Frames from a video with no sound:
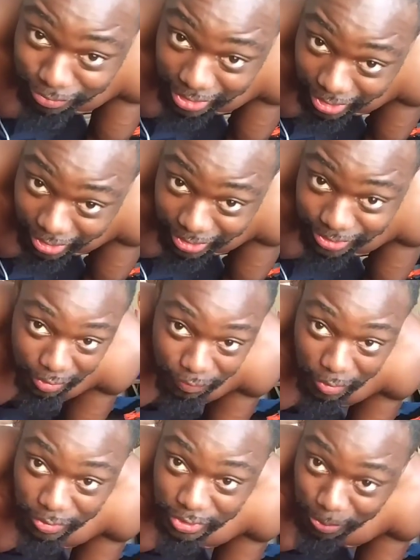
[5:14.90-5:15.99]
guys. I'm
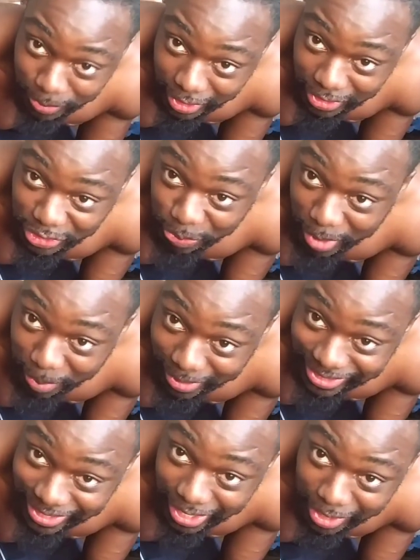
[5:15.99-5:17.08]
very subconscious about my
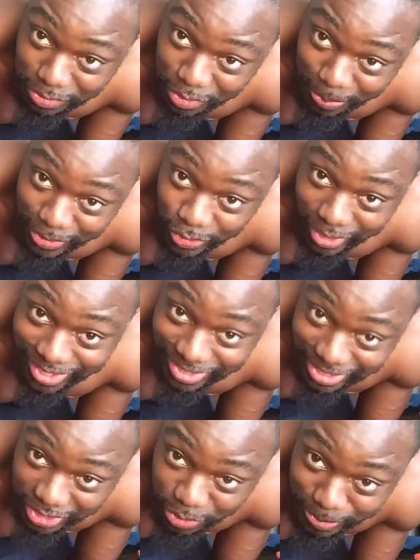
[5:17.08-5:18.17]
calves, so don't be trying to
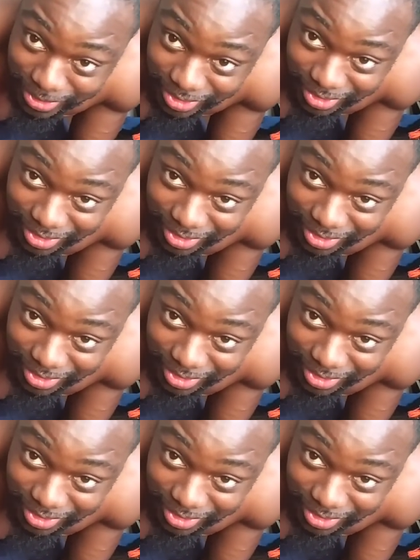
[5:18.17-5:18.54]
diss me.